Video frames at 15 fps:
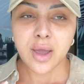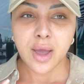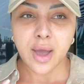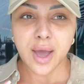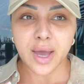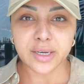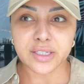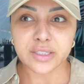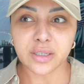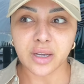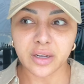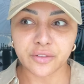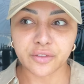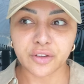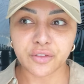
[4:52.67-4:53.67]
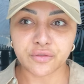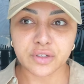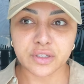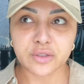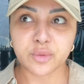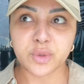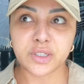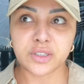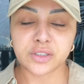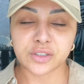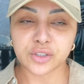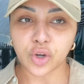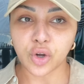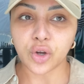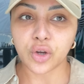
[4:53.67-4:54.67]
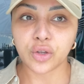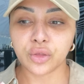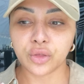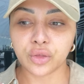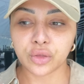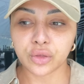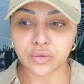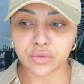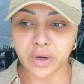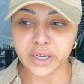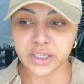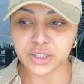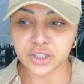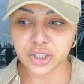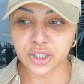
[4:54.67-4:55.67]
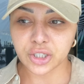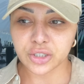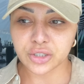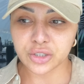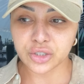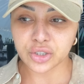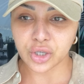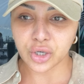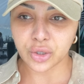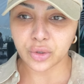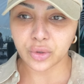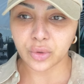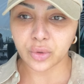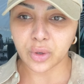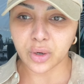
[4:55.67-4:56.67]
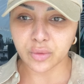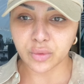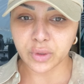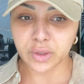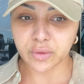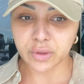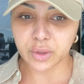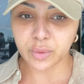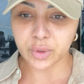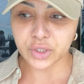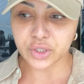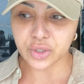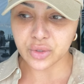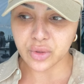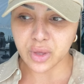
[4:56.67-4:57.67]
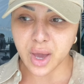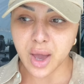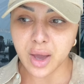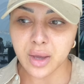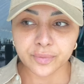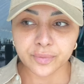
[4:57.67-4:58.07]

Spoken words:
and it's kind of convinced me to start the range, so I really, really want to do that.